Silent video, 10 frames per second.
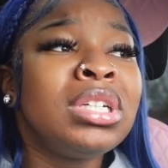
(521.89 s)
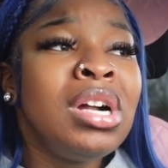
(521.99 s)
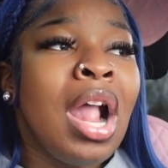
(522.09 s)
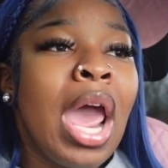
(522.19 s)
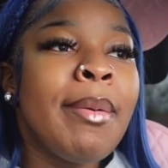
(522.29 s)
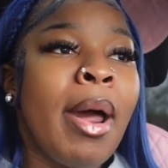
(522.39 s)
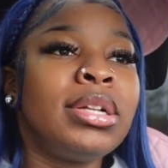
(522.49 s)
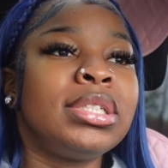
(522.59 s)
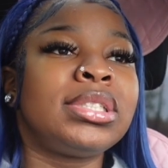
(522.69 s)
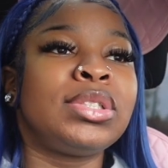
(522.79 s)
And my
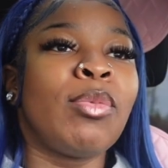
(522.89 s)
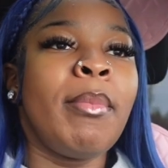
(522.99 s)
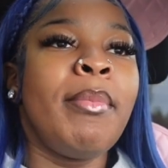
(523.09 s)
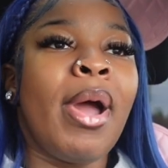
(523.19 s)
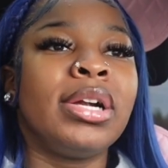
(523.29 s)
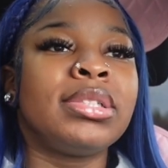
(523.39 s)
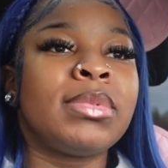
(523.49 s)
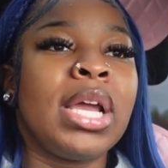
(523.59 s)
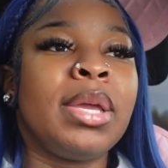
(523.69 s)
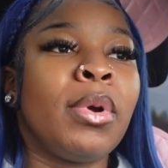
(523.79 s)
little sister want me to buy her some
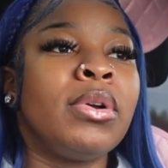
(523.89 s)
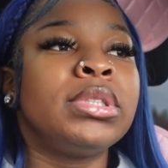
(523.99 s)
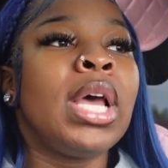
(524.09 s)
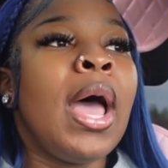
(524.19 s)
Nike Pros.